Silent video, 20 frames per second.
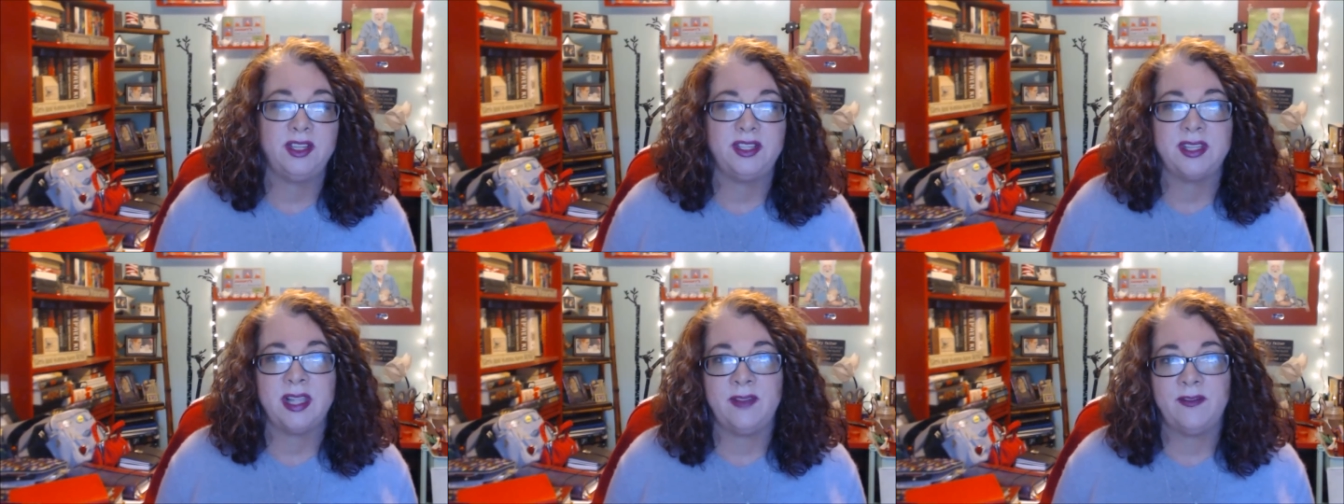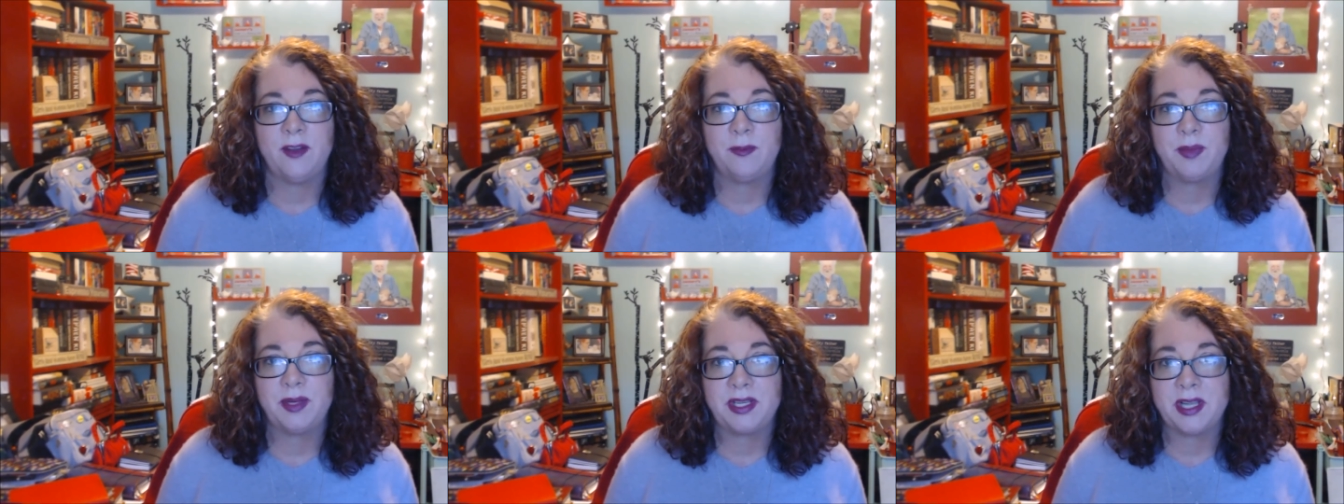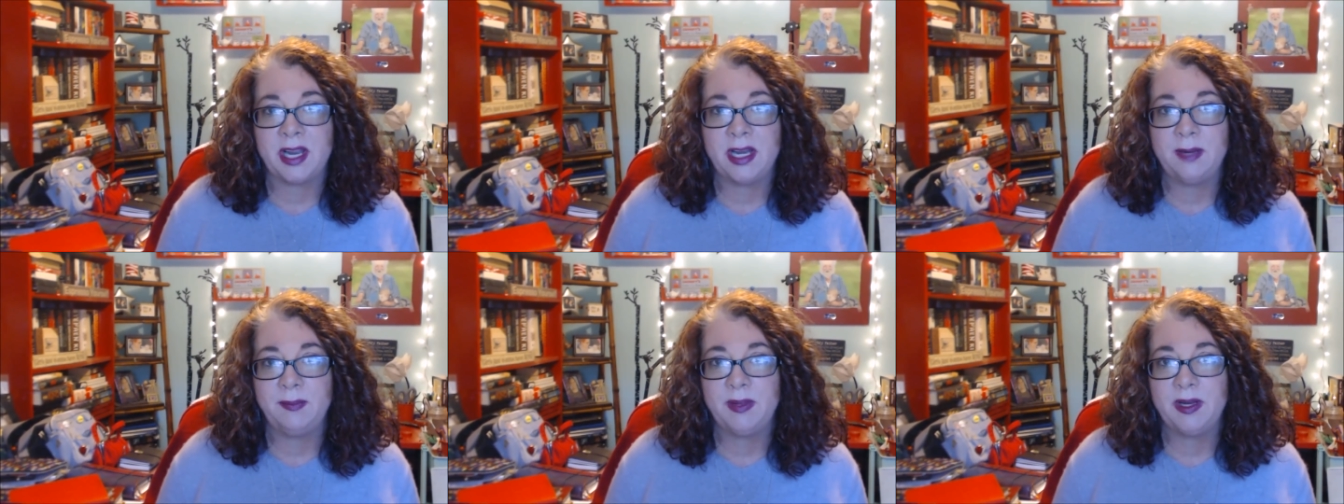you save up a
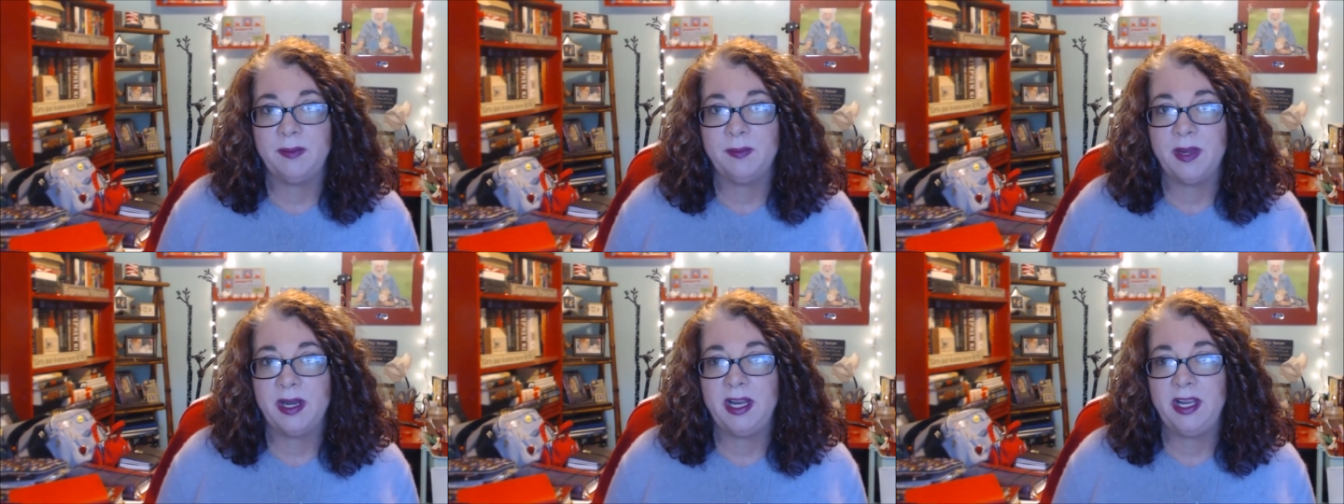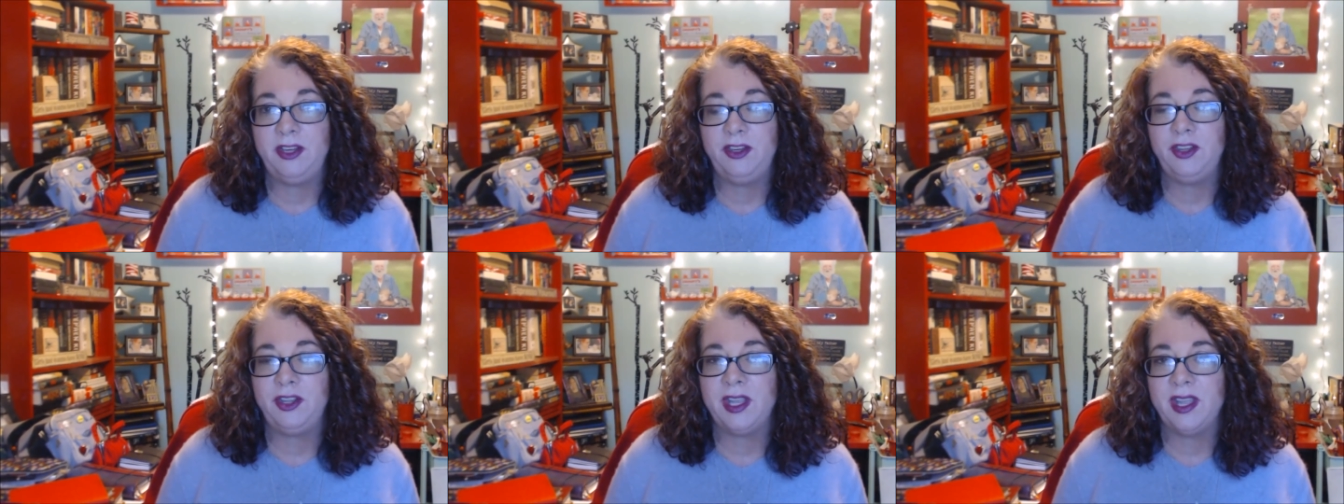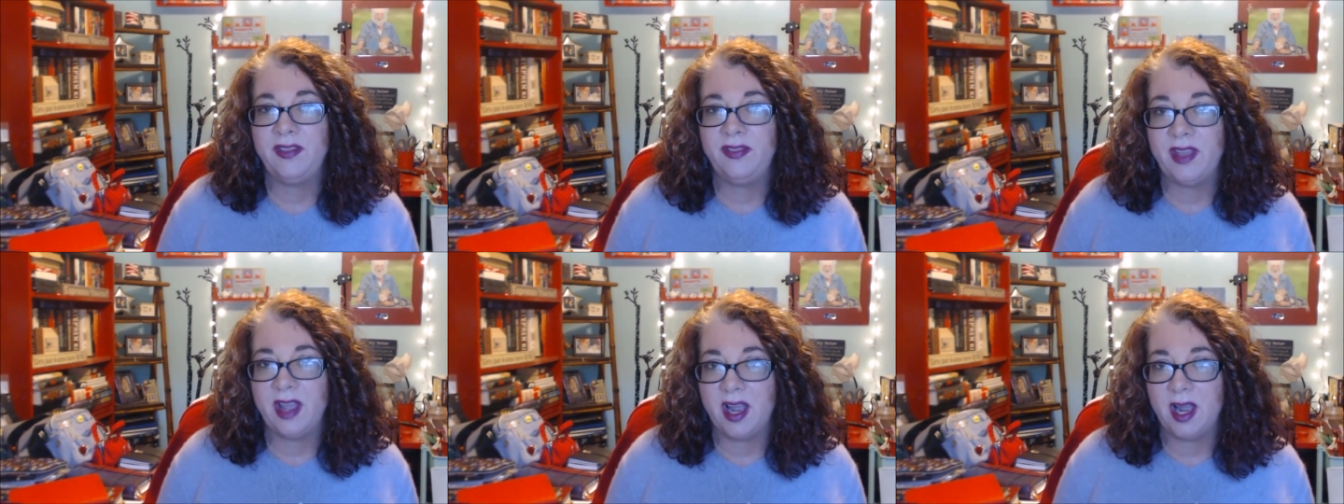tiny bit of money and you
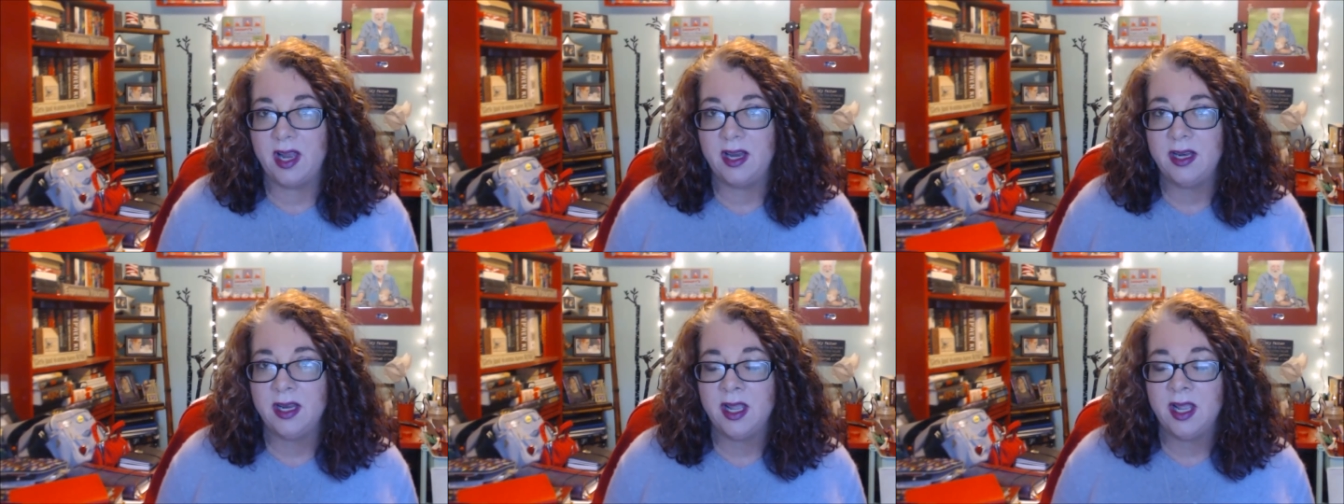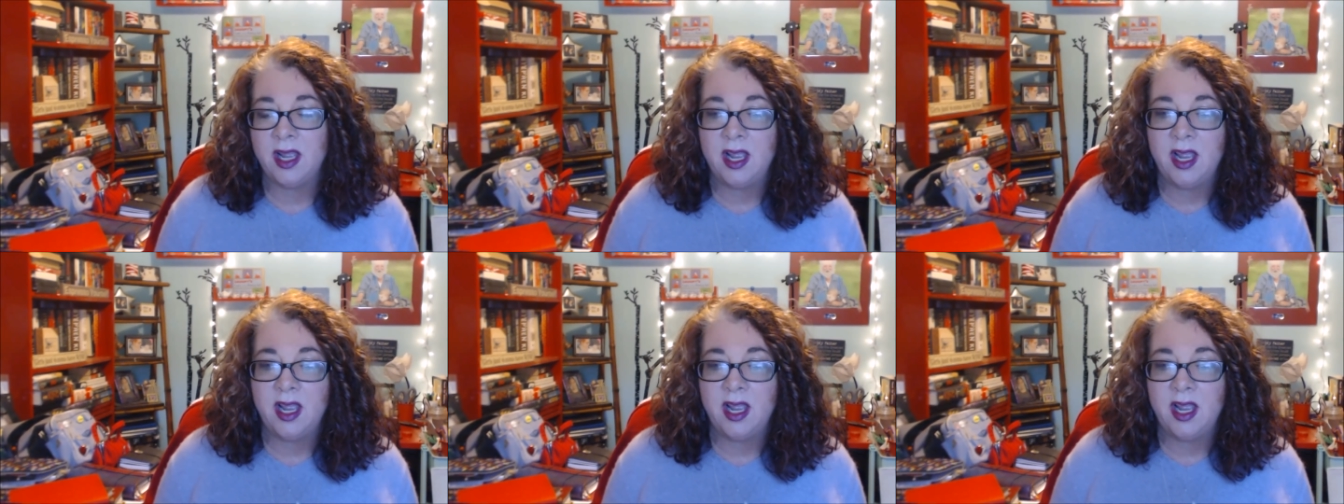get that.